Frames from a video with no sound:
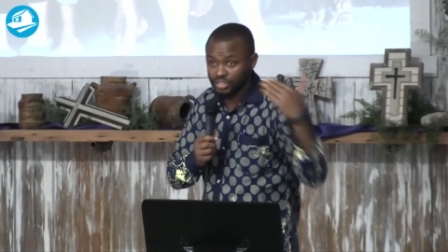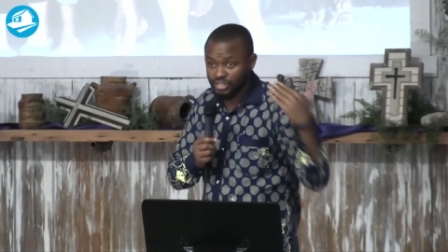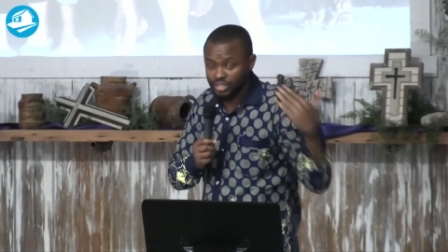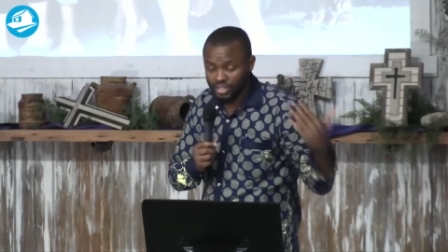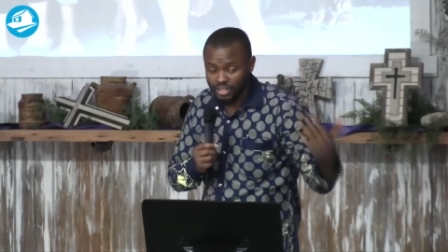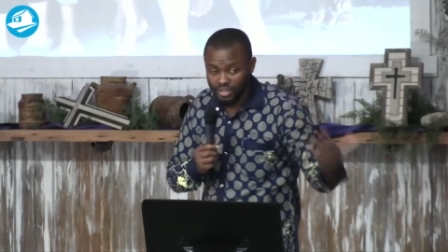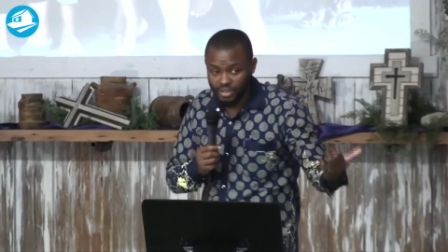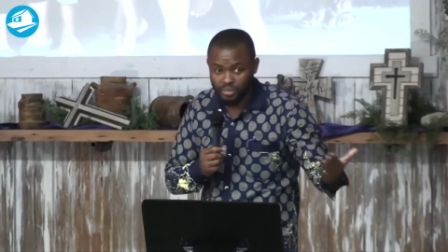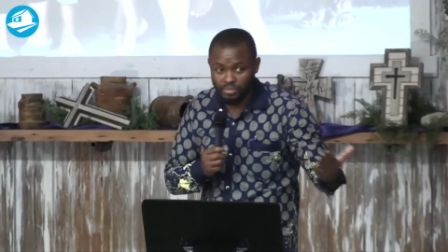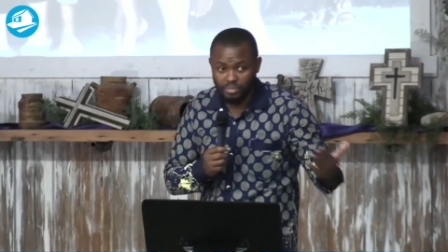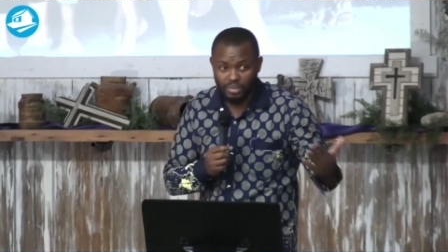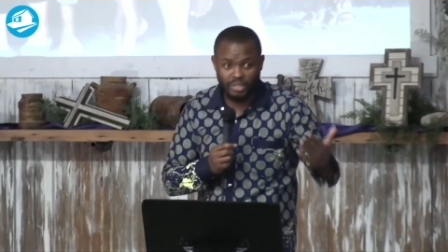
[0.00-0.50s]
to
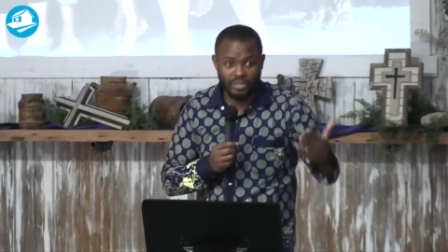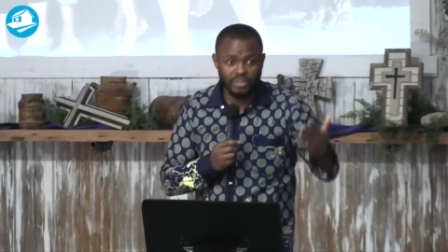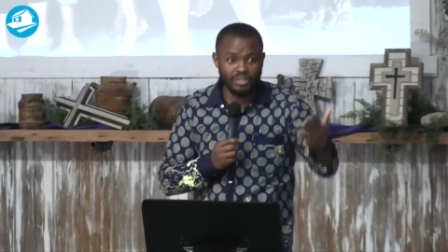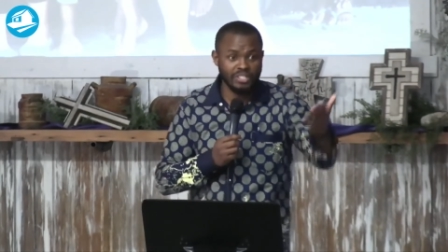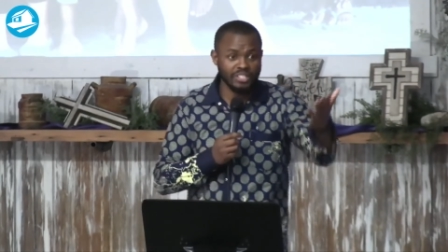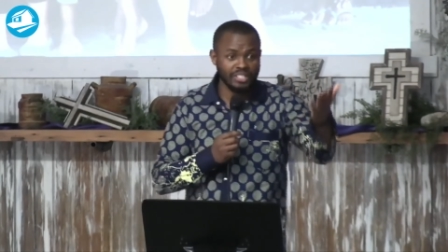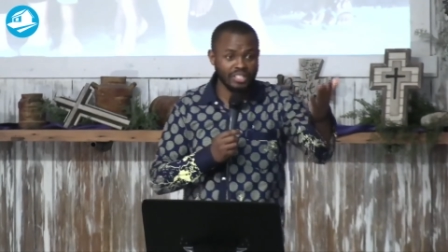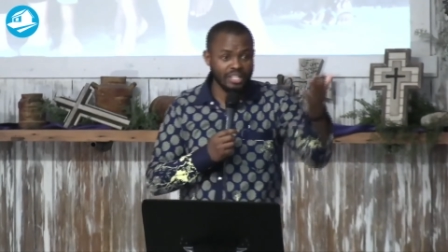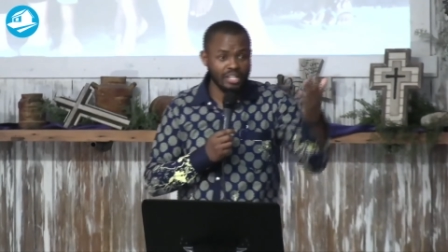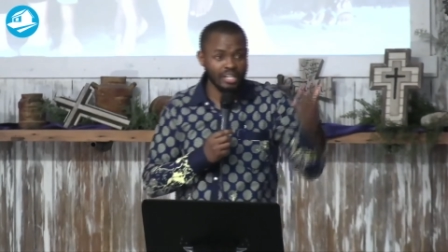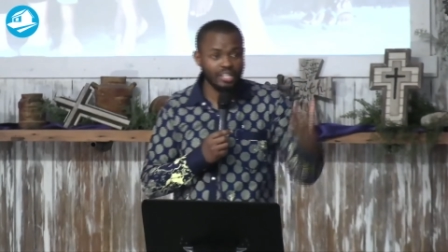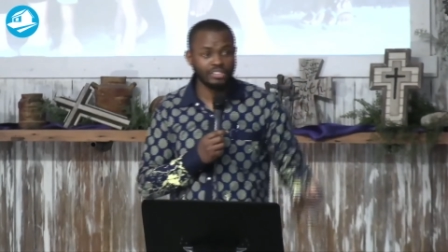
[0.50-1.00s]
you because
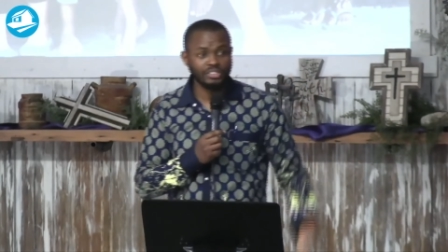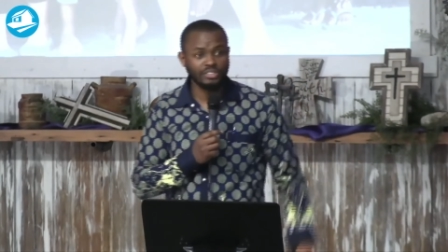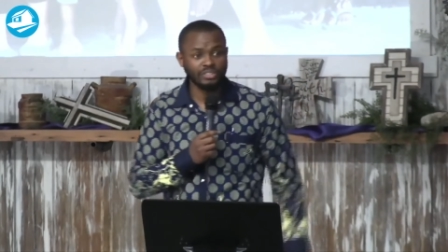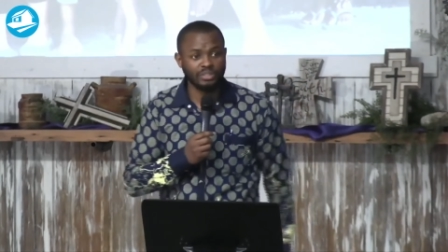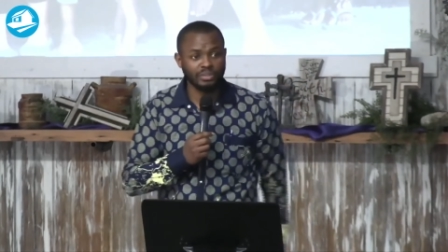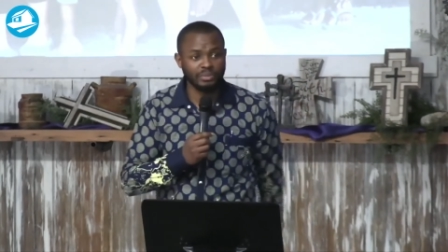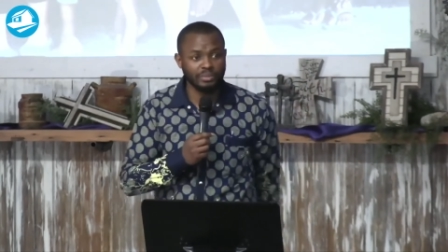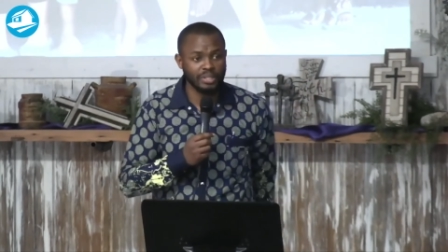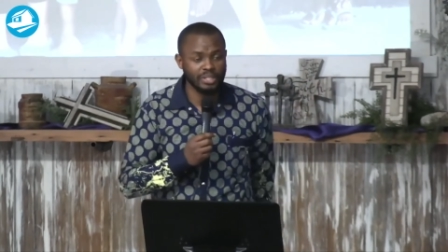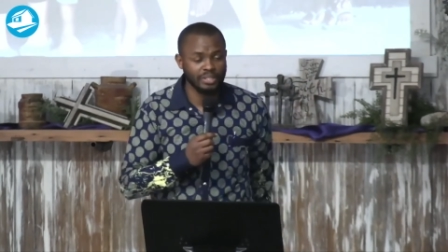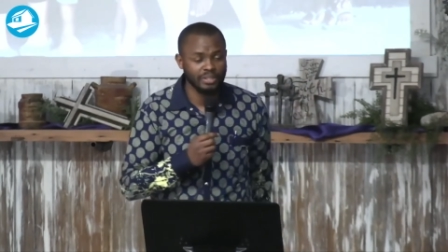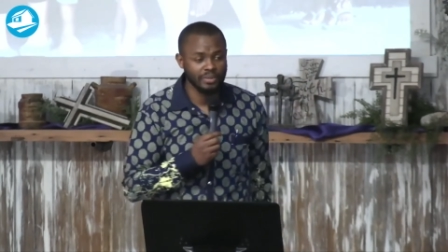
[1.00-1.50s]
she cussed
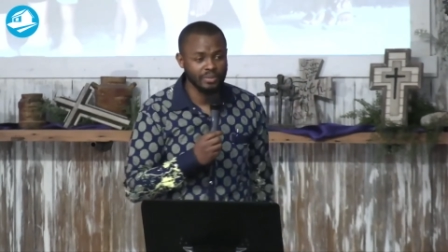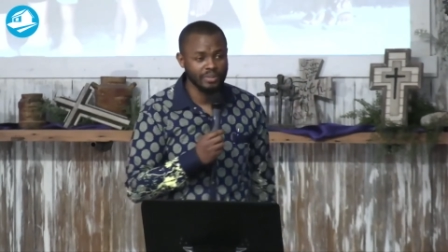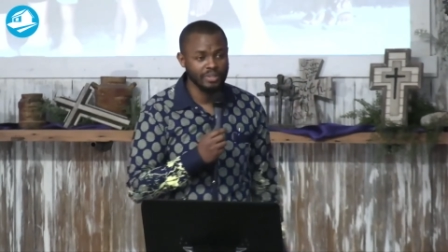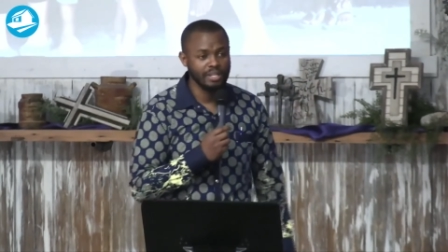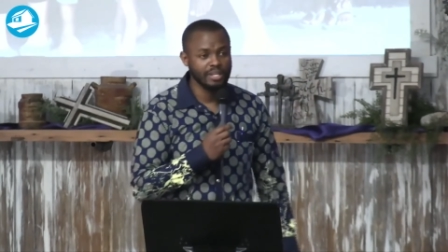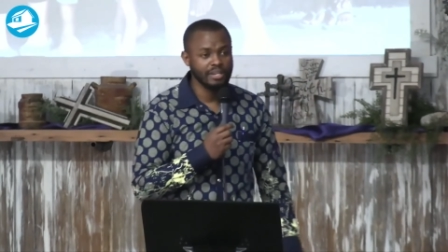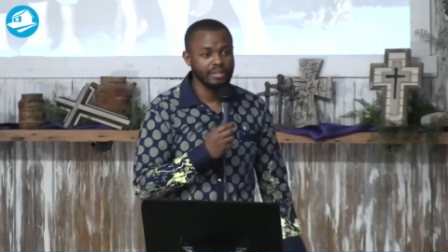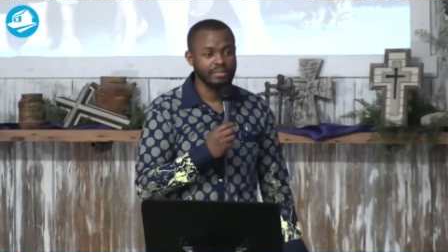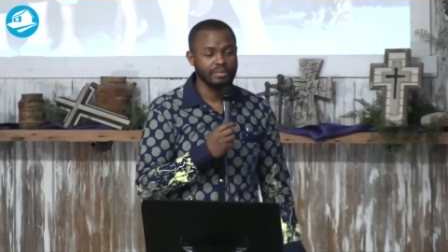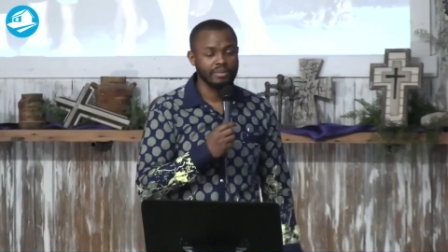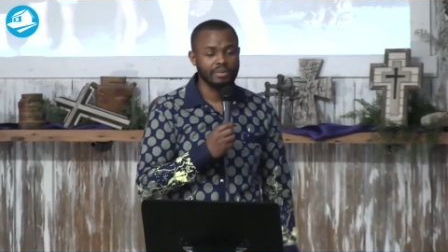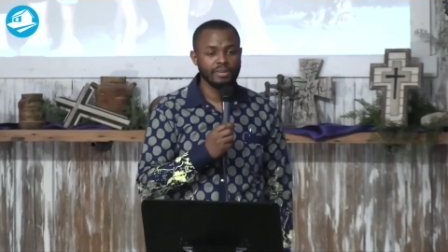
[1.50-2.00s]
you when you were
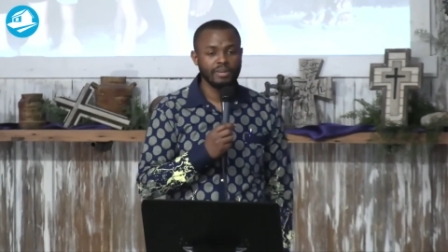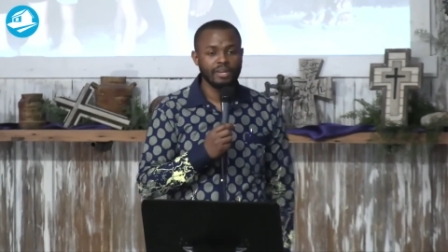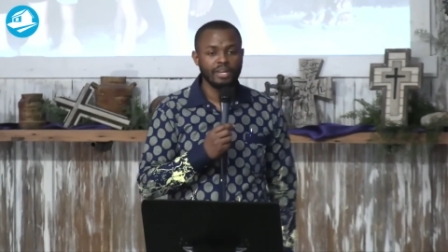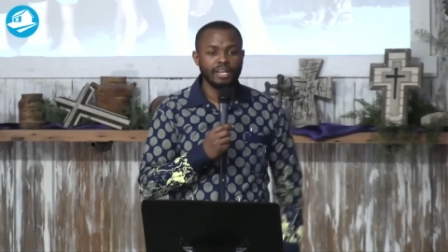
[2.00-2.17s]
little.